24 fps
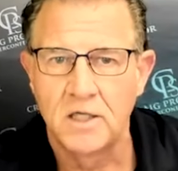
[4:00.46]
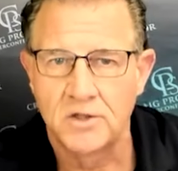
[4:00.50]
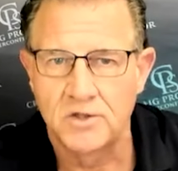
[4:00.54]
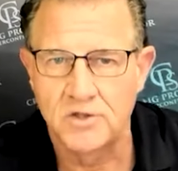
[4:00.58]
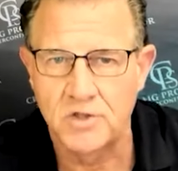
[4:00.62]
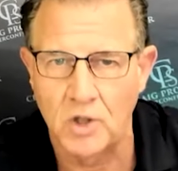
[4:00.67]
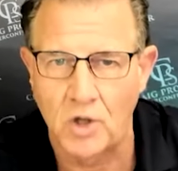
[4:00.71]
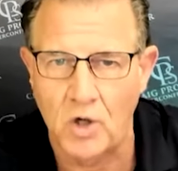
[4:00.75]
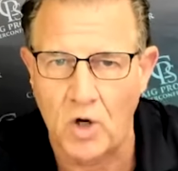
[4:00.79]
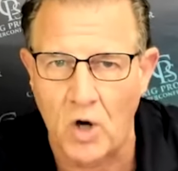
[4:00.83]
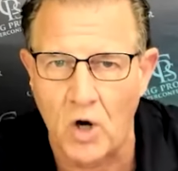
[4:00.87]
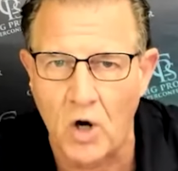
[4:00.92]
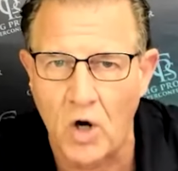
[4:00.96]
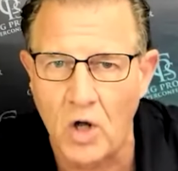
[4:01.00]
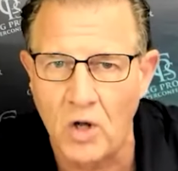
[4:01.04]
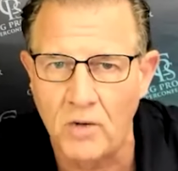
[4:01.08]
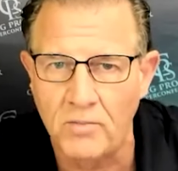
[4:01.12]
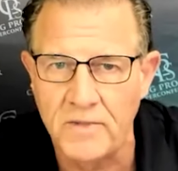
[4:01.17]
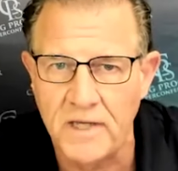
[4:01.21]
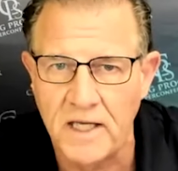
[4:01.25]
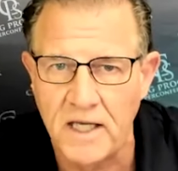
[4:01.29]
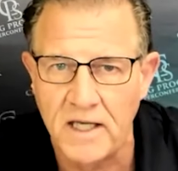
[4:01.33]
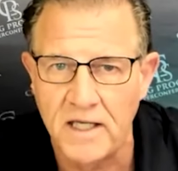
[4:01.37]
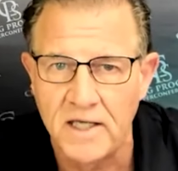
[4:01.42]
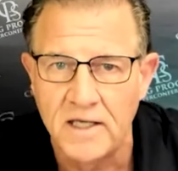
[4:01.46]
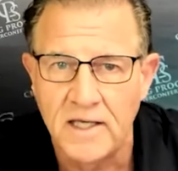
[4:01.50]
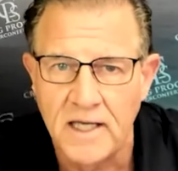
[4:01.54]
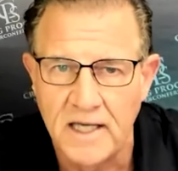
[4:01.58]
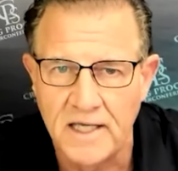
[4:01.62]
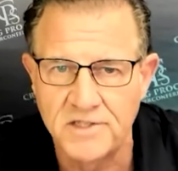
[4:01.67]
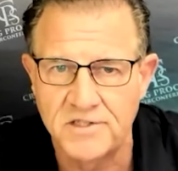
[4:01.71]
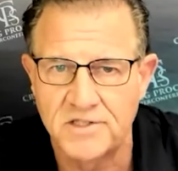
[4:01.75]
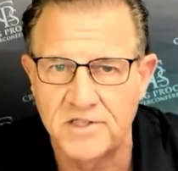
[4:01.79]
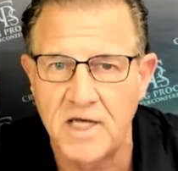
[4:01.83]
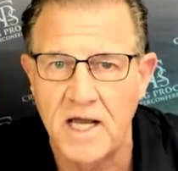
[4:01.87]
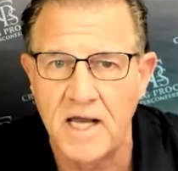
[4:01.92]
to call me
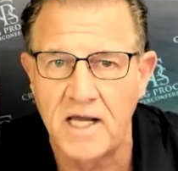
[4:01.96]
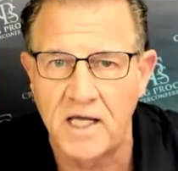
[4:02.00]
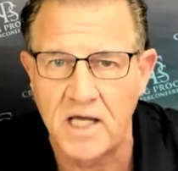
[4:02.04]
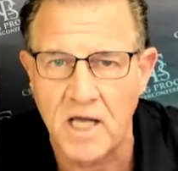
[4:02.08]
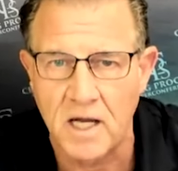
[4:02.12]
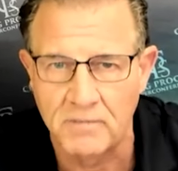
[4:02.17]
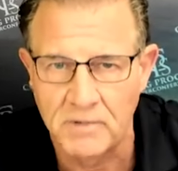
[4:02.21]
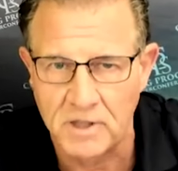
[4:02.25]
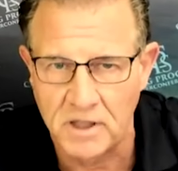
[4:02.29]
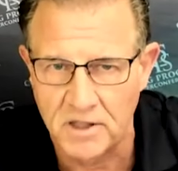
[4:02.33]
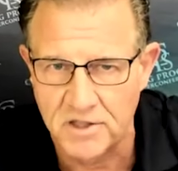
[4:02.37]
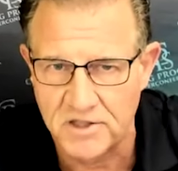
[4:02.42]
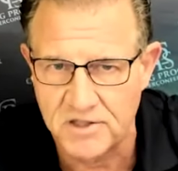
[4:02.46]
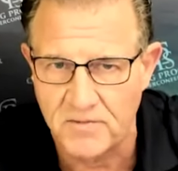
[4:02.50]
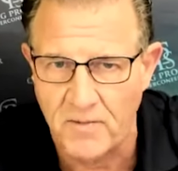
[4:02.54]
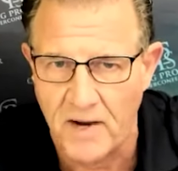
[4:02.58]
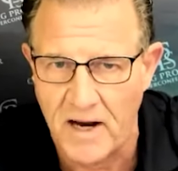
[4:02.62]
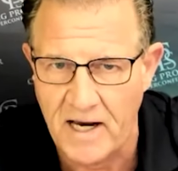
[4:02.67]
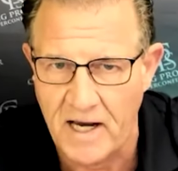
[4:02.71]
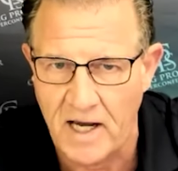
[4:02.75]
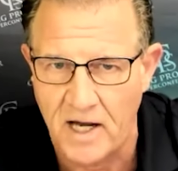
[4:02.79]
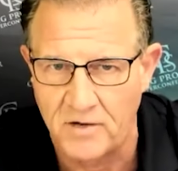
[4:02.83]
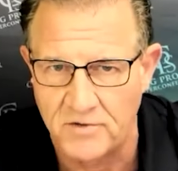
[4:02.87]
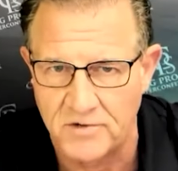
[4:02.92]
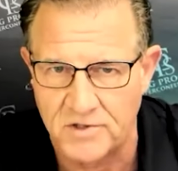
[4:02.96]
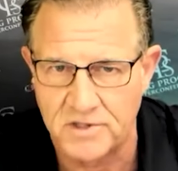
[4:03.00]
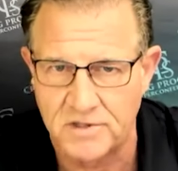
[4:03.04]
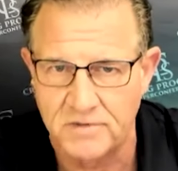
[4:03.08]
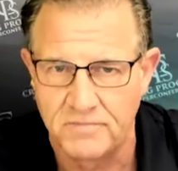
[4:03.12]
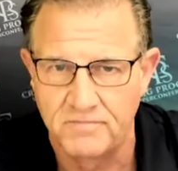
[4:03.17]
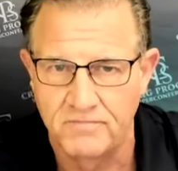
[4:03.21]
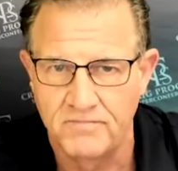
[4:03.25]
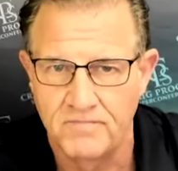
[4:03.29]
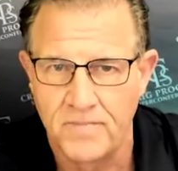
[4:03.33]
and say, come and list my house.